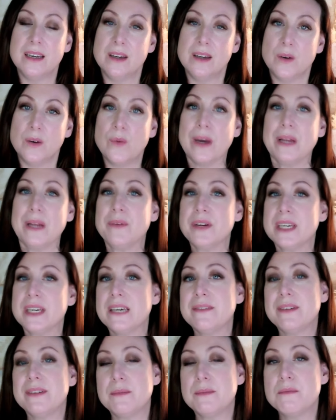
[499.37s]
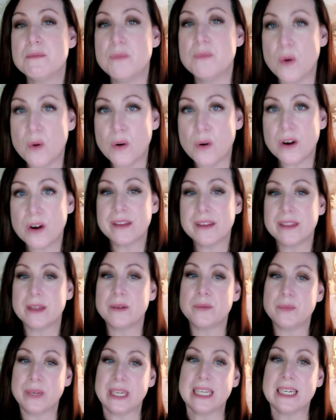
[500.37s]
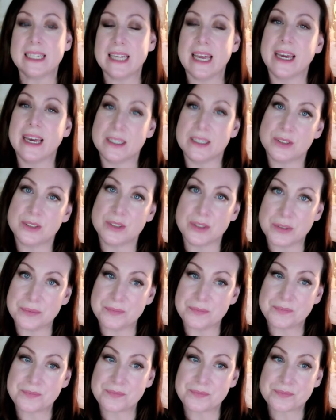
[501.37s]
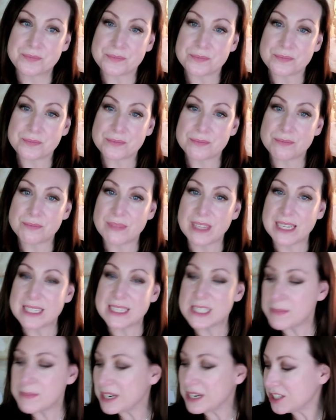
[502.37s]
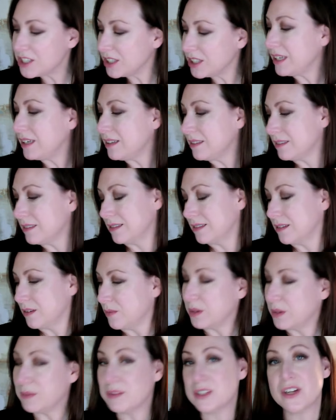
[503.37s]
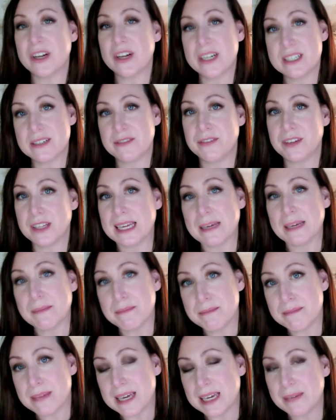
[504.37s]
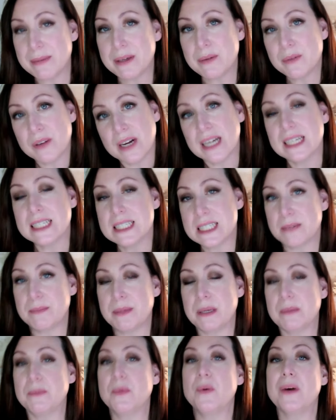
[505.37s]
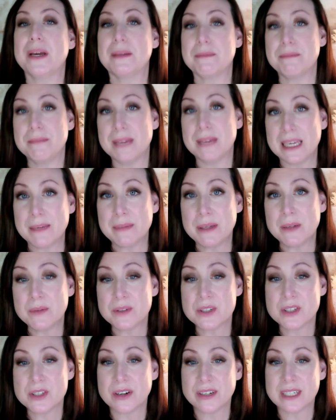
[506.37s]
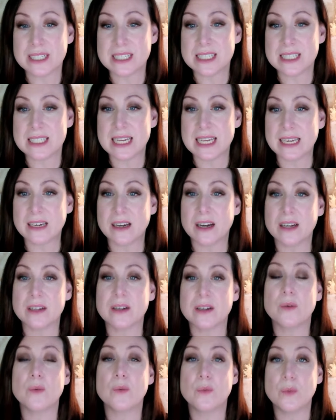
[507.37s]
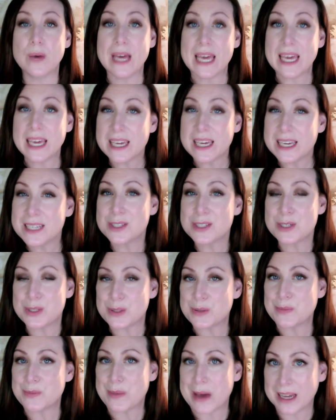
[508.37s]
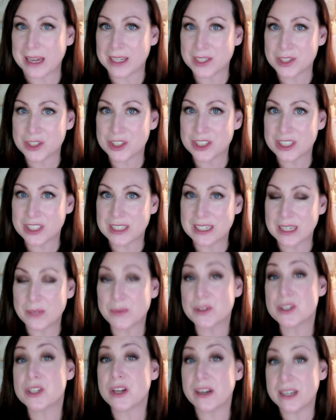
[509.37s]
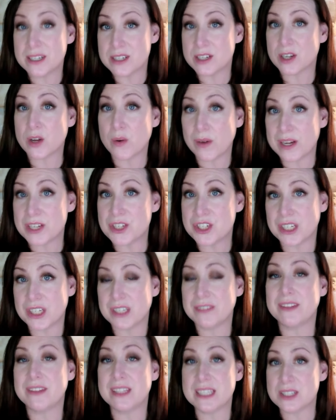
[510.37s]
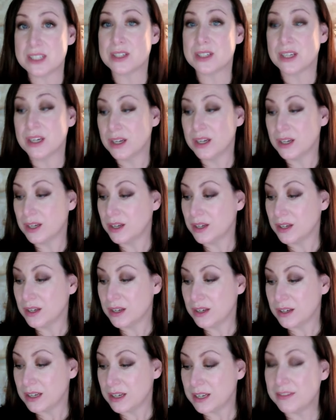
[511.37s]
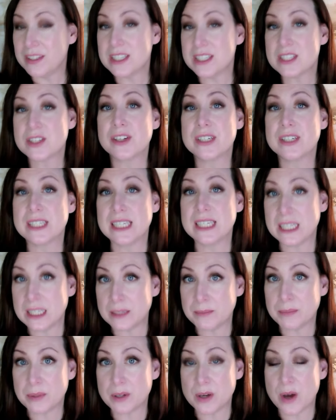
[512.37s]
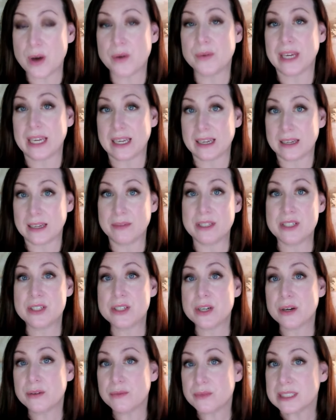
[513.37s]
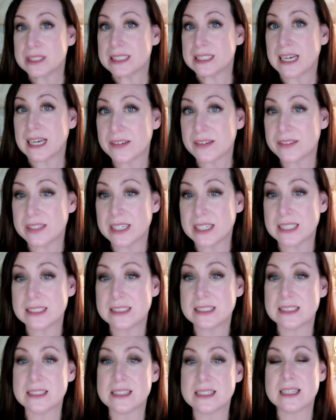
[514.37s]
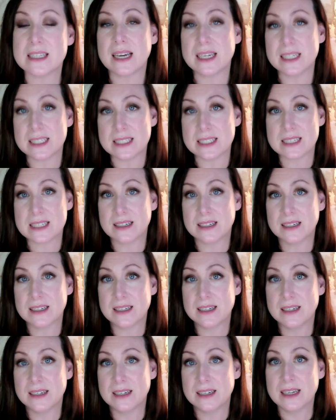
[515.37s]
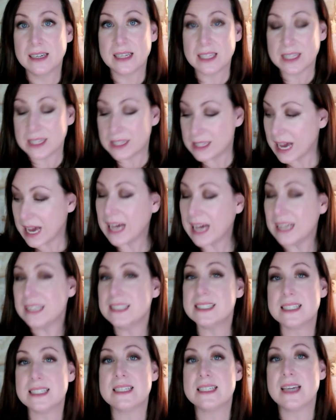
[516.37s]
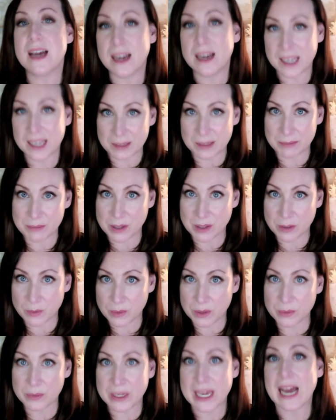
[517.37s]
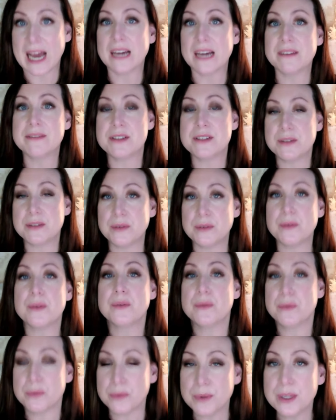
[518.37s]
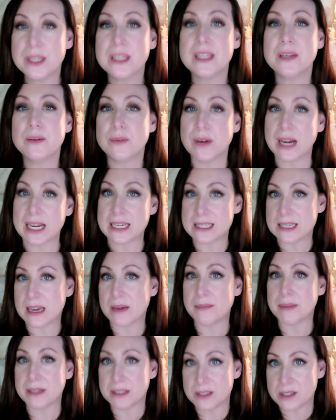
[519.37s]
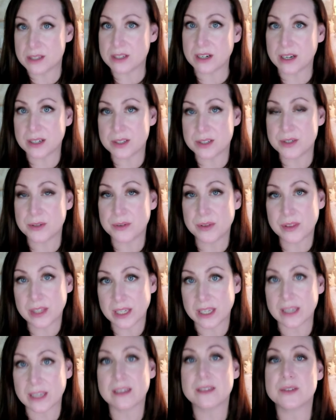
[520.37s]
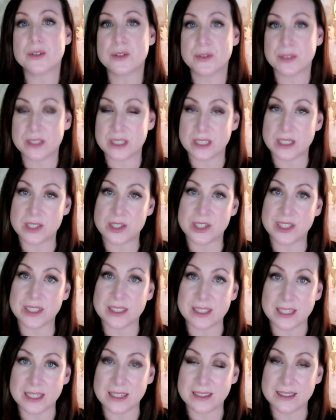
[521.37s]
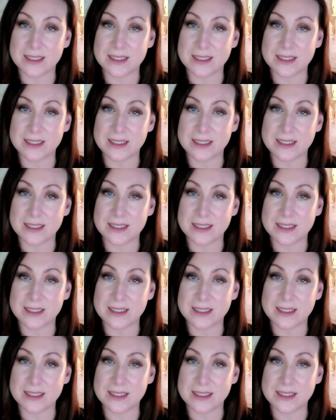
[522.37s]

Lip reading: When we're given more than we can handle, especially when we're starting to feel like maybe we're at a tipping point, maybe we're starting to take on way too much, and we're starting to question if this could keep going, and we don't really have an end in sight, that is the time when we have to really rise up and start to think strategically.